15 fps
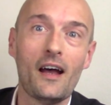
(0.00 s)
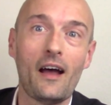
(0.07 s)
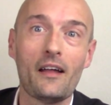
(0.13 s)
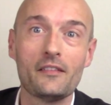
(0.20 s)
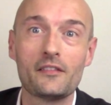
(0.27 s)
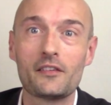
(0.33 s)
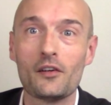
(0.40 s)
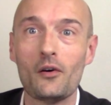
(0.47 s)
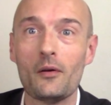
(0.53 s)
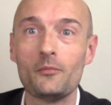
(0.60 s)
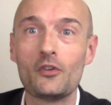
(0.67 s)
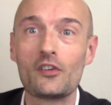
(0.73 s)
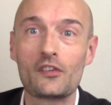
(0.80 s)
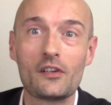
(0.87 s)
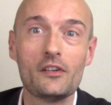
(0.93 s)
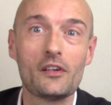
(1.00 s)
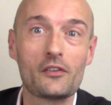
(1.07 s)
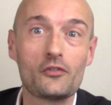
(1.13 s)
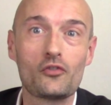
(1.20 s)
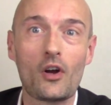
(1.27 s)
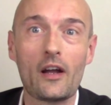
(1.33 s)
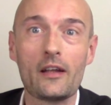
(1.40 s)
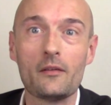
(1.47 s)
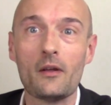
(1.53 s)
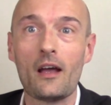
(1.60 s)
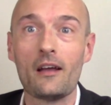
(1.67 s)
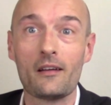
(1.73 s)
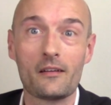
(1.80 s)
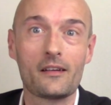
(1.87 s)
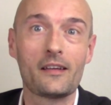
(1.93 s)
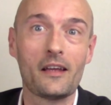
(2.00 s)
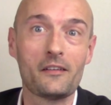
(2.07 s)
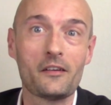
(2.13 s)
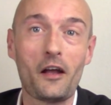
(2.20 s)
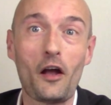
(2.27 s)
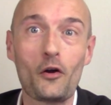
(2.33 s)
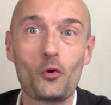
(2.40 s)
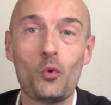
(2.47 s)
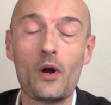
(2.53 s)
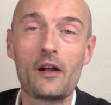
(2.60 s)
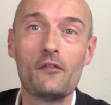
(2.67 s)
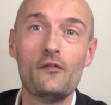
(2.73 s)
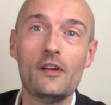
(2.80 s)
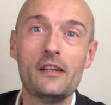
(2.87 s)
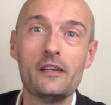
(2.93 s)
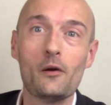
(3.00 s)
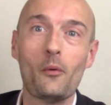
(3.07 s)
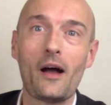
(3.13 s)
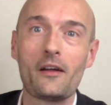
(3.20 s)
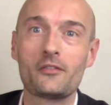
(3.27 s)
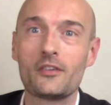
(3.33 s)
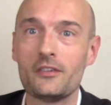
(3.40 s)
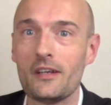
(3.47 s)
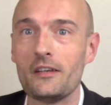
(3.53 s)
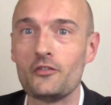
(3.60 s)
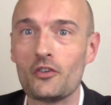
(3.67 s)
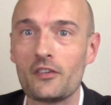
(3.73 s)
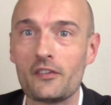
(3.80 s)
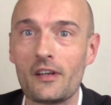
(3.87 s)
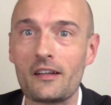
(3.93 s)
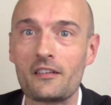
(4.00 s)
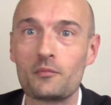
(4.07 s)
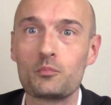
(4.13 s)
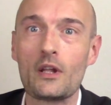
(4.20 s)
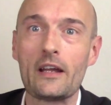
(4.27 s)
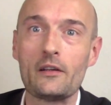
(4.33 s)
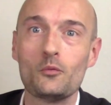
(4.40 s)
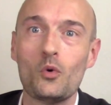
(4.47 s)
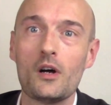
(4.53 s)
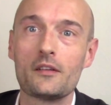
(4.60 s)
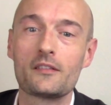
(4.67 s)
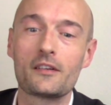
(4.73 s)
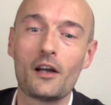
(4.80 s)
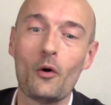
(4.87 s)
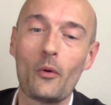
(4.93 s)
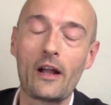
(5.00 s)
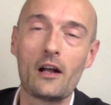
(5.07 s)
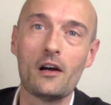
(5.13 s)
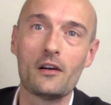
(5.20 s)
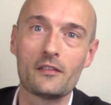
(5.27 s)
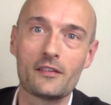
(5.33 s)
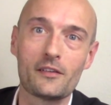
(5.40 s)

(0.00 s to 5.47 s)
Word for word: and so I'm just going to try and get a quick video out today just to explain what's going on.